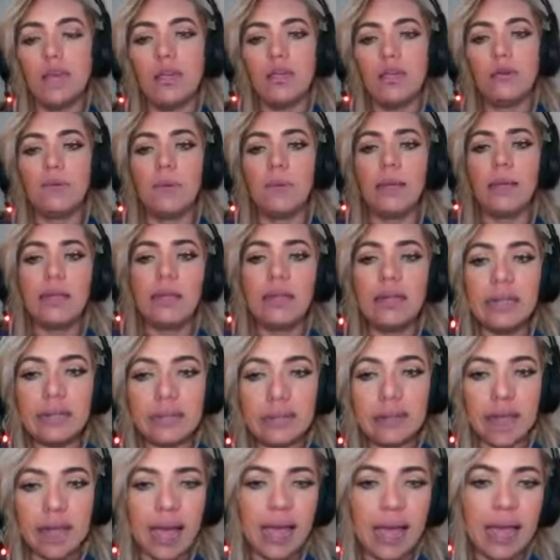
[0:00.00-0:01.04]
Quickly
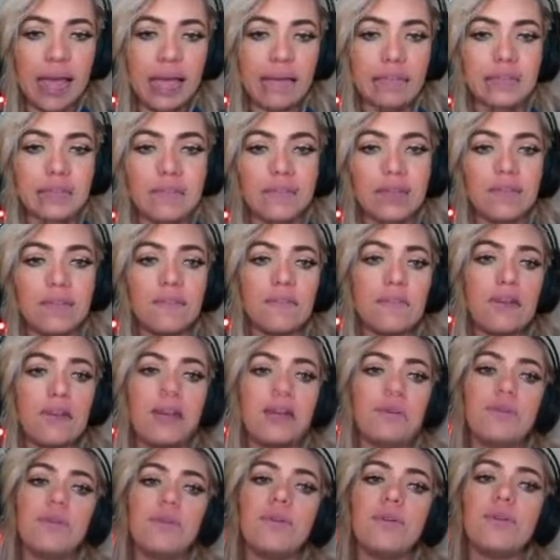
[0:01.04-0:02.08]
take something
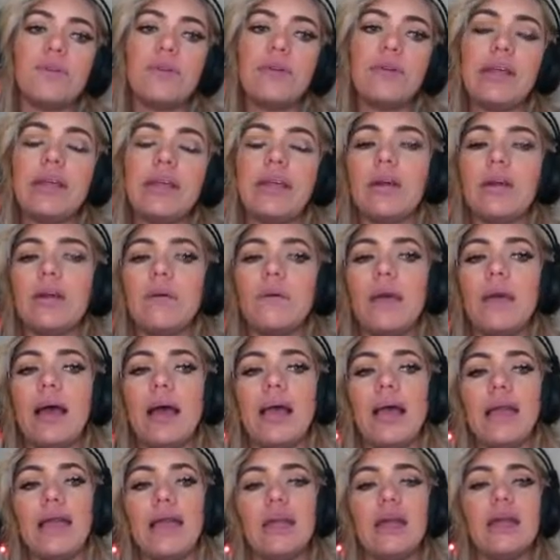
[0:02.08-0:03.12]
a rude or eager
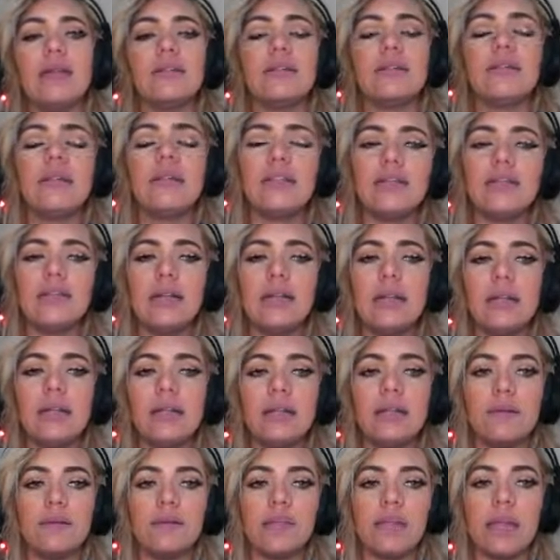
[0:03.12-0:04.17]
way. This is
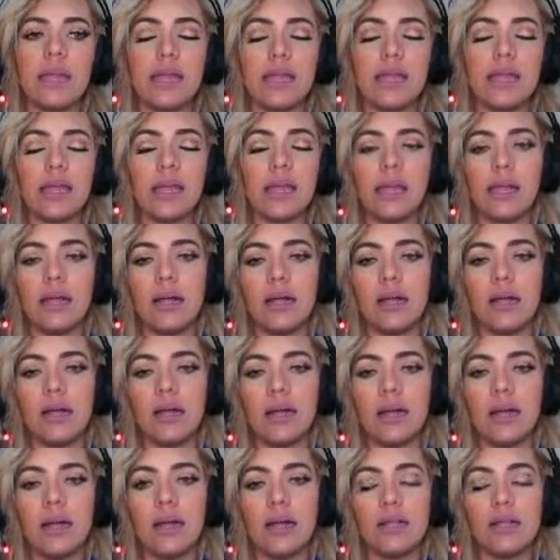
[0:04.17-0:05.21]
another thing,
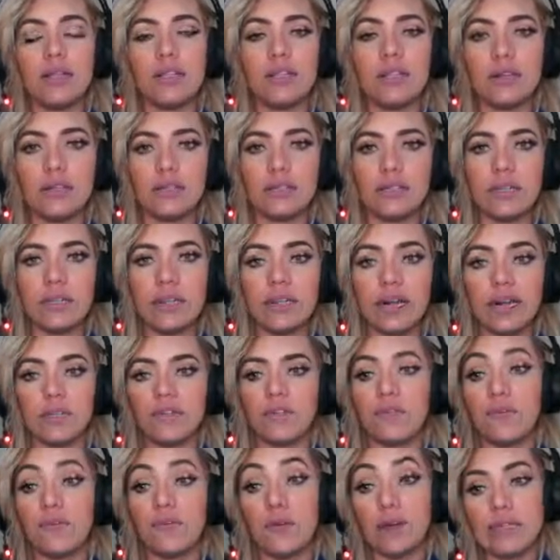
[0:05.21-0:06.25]
another
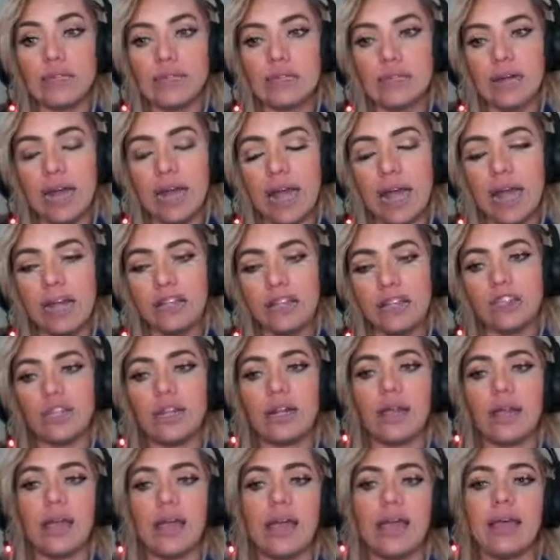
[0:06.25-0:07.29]
translated for snatch,
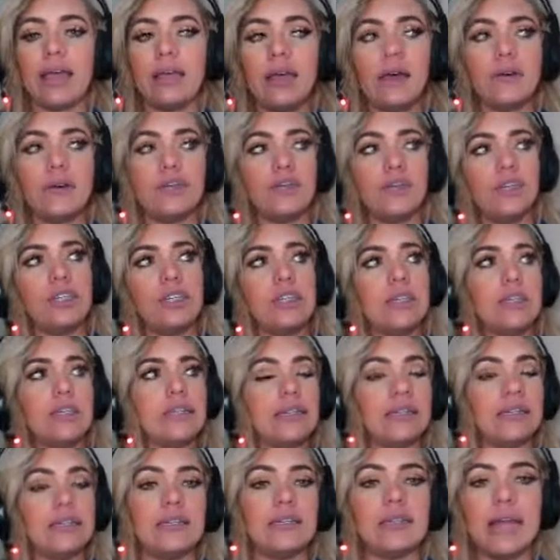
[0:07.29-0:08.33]
like, oh, she's
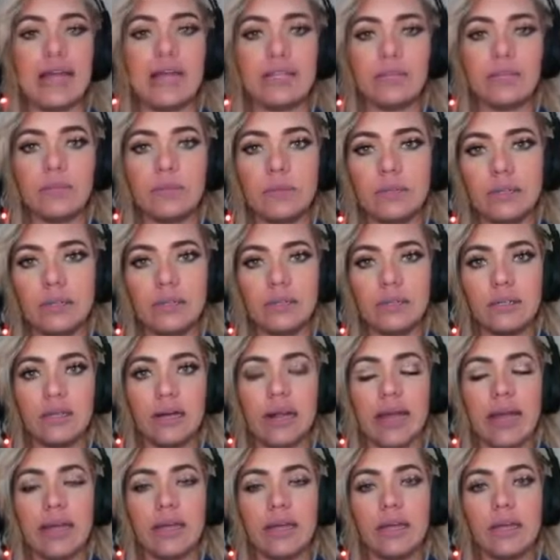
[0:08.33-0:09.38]
in snatch means
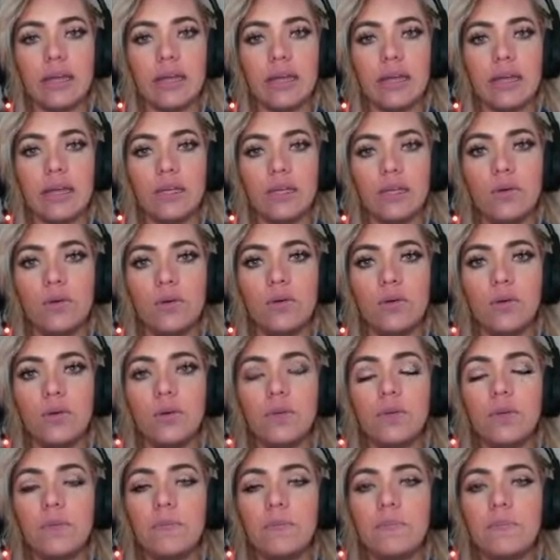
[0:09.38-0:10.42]
like
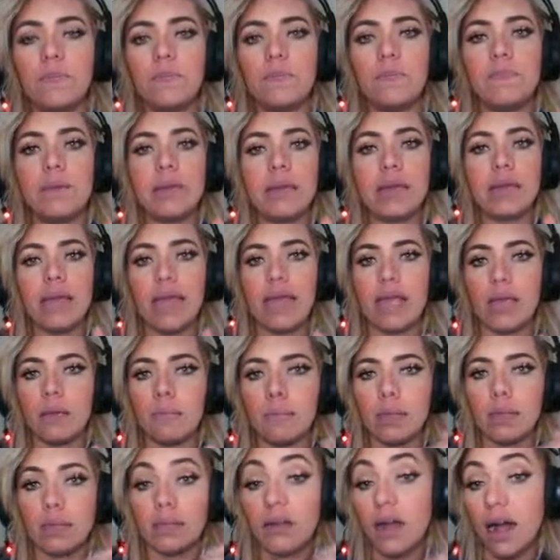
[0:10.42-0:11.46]
you
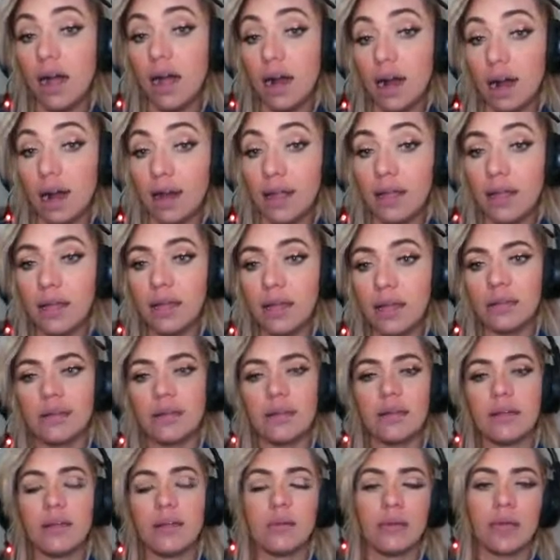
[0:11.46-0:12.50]
became a target,
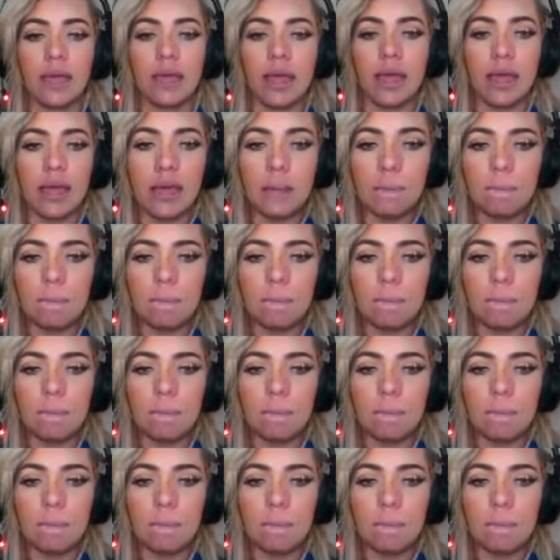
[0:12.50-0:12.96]
okay?